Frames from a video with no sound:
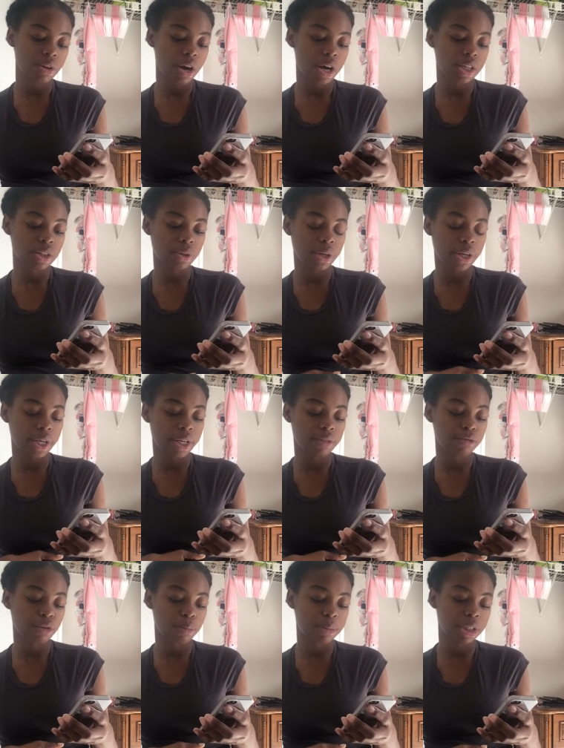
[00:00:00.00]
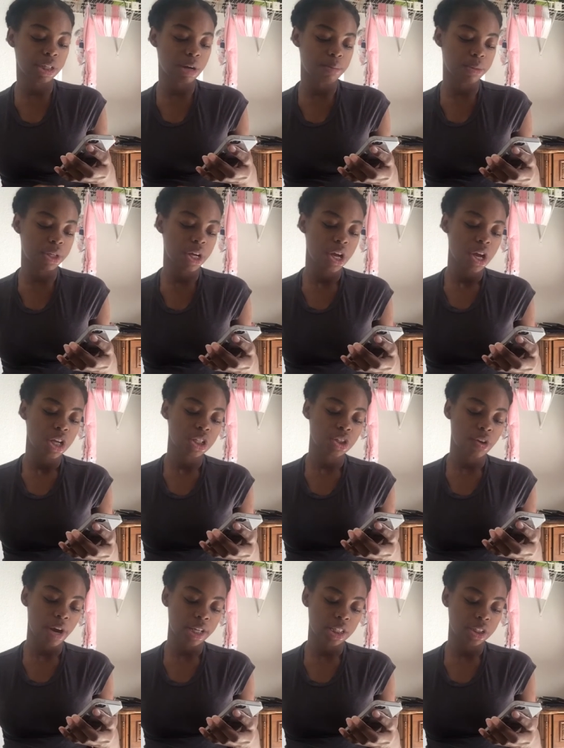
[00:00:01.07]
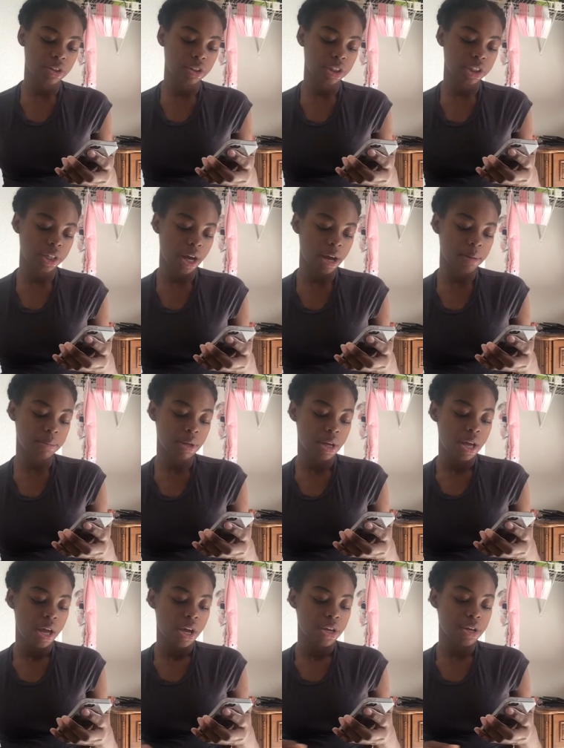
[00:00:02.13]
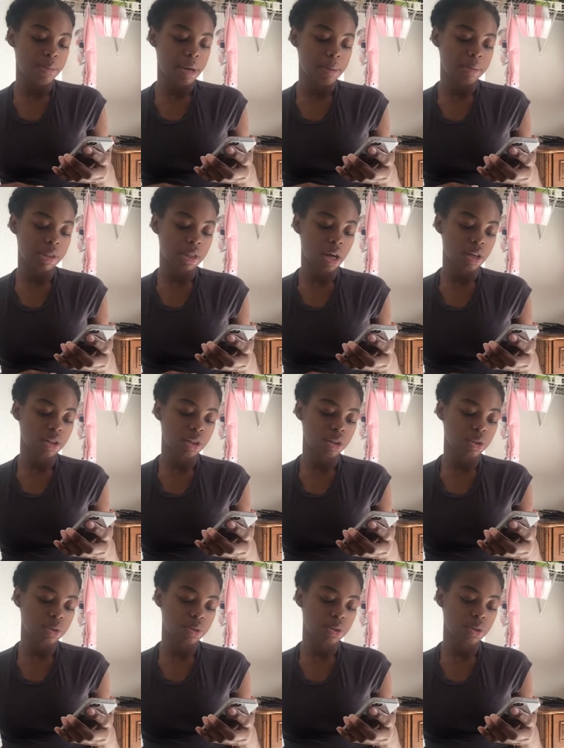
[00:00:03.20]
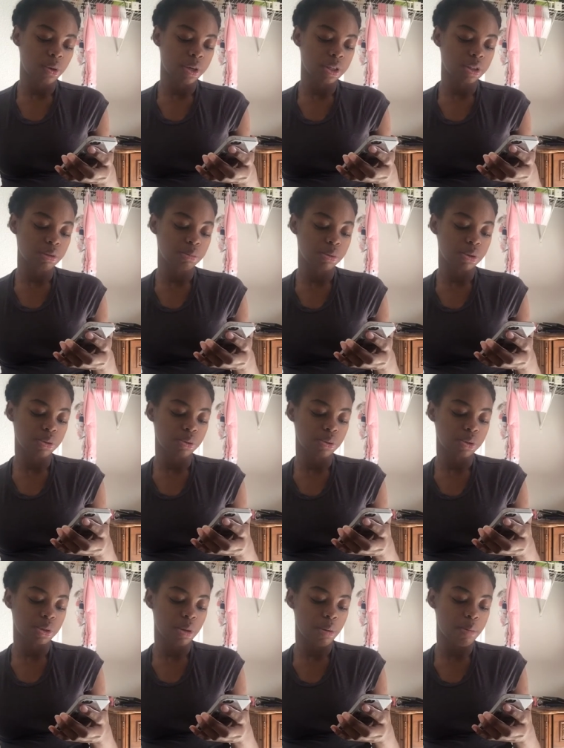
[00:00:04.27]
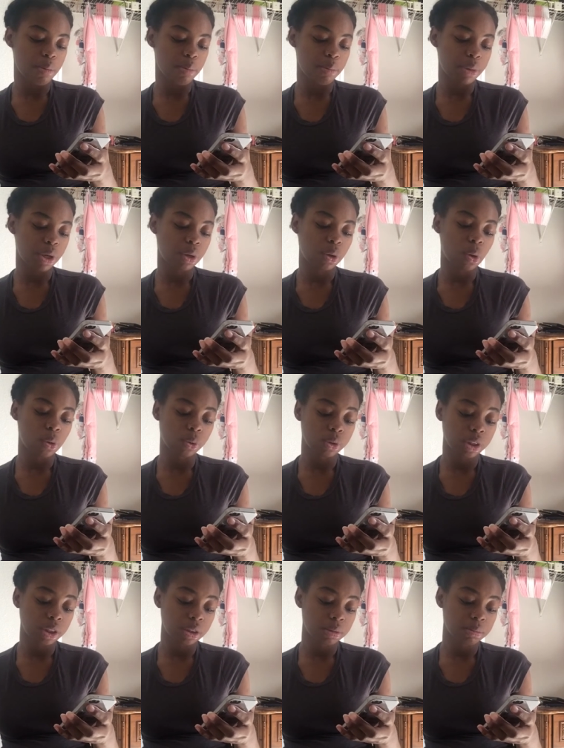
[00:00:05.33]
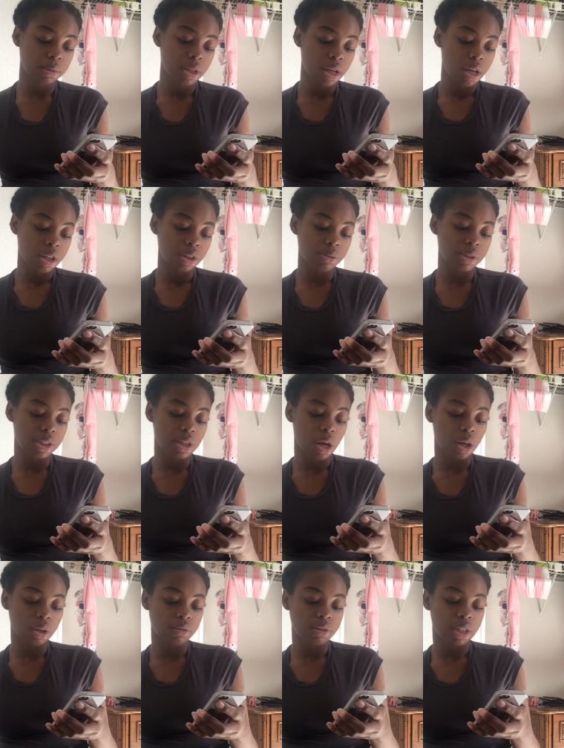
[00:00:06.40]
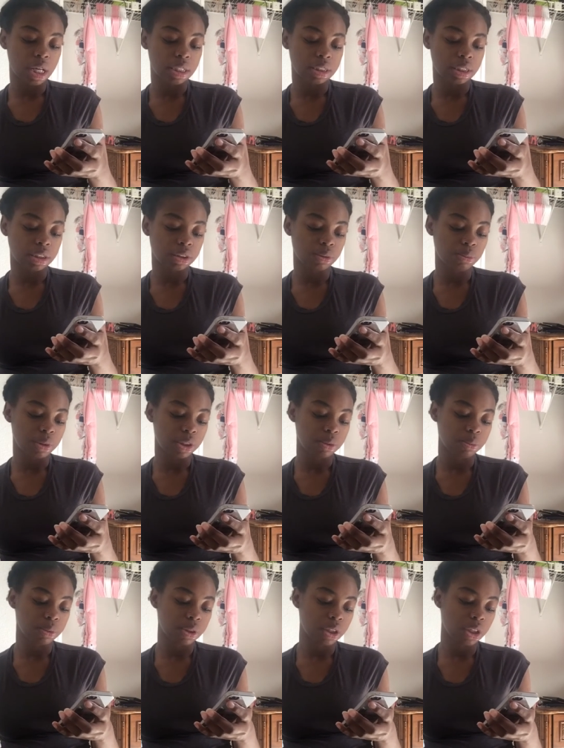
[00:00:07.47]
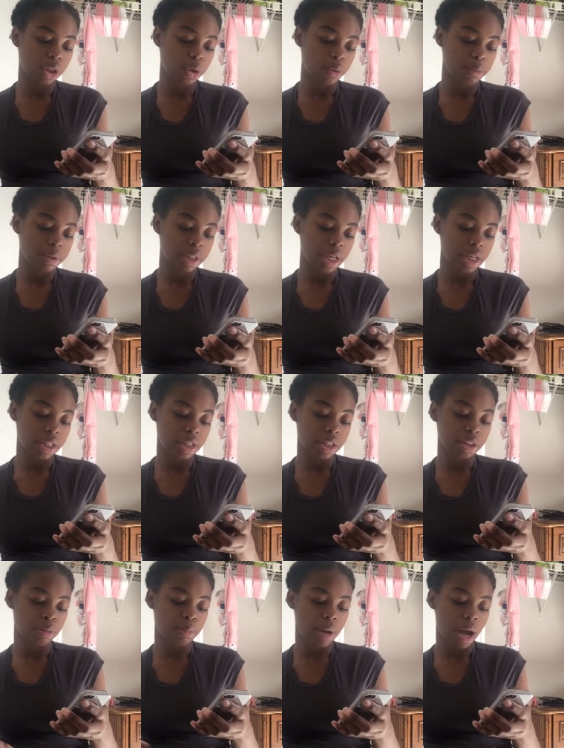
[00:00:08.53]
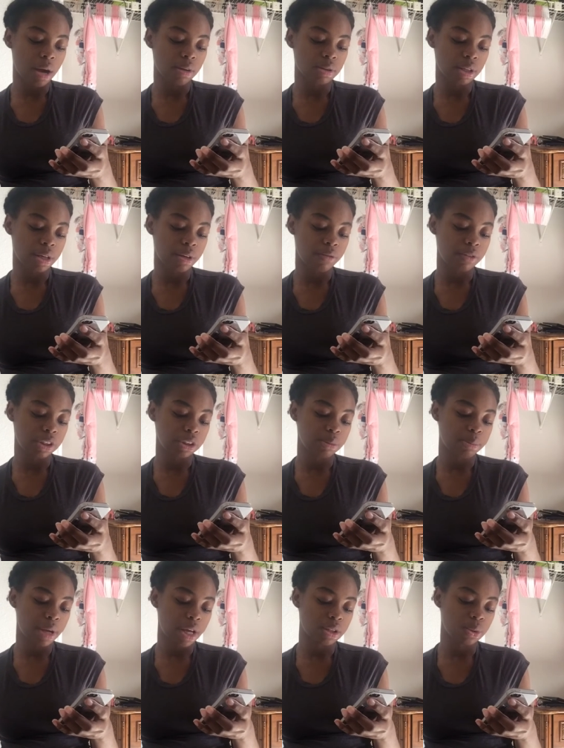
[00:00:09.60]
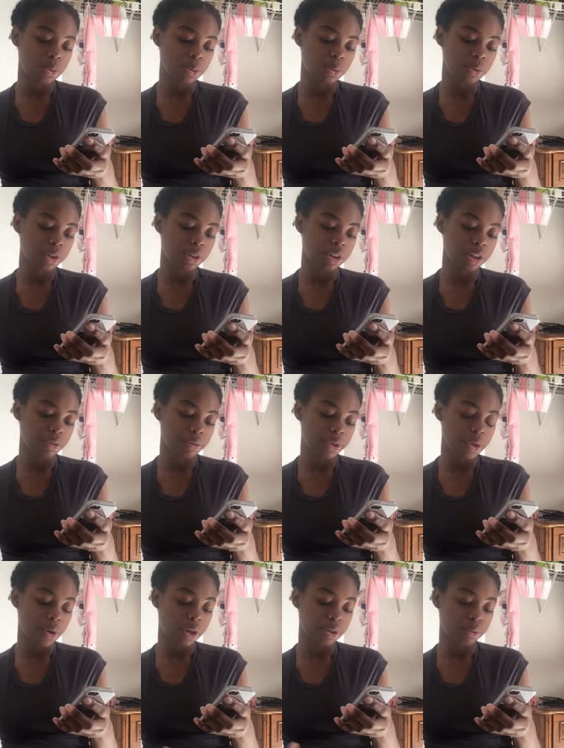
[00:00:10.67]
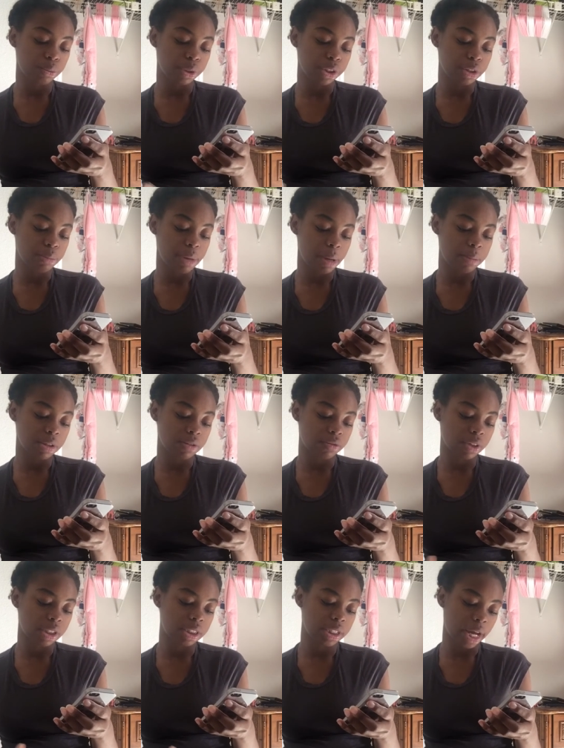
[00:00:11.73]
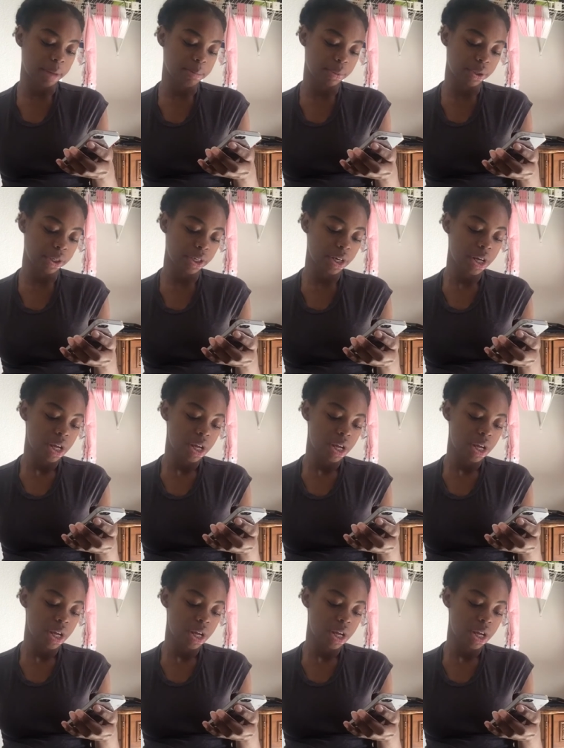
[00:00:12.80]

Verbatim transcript: or her skin from becoming scratchy or chapped. Your baby is also starting to produce meconium, the result of digestion, which will accumulate in the bowels and eventually pass through delivery on when your baby's first diaper.